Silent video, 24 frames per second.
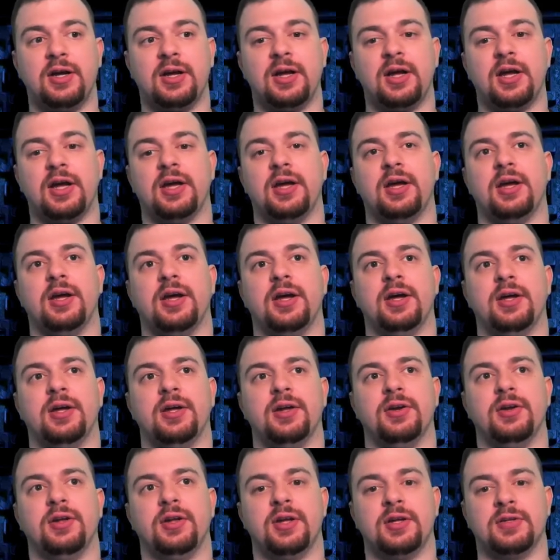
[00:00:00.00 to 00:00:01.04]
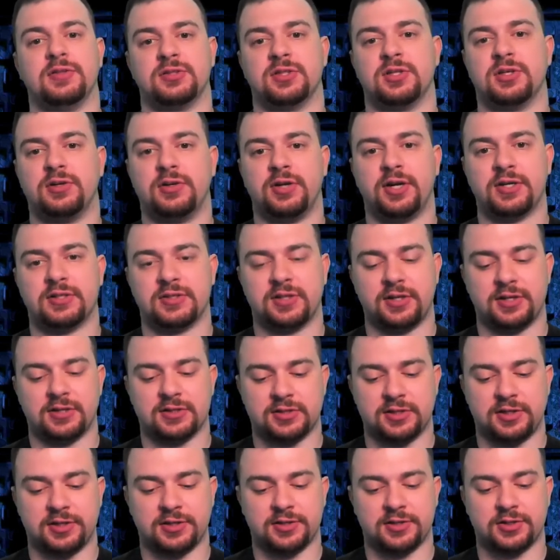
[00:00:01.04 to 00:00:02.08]
an Intel
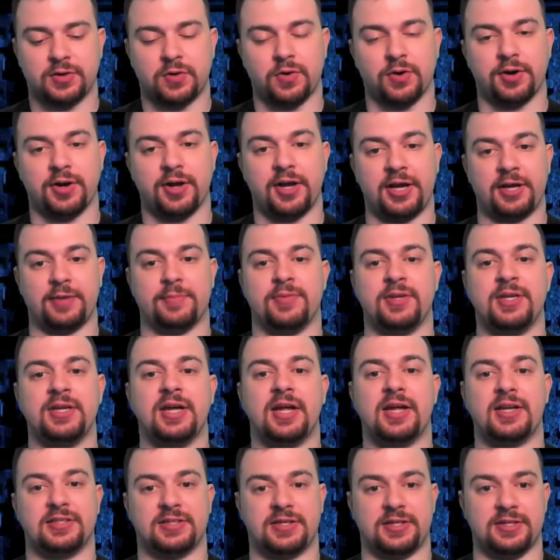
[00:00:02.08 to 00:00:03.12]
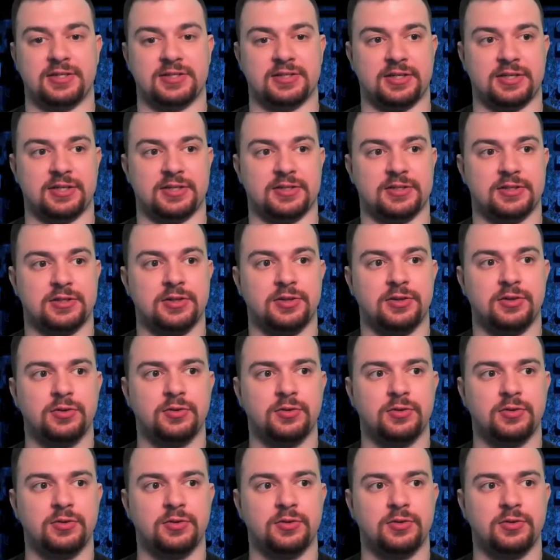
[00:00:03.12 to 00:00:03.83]
x86 or an AMD x86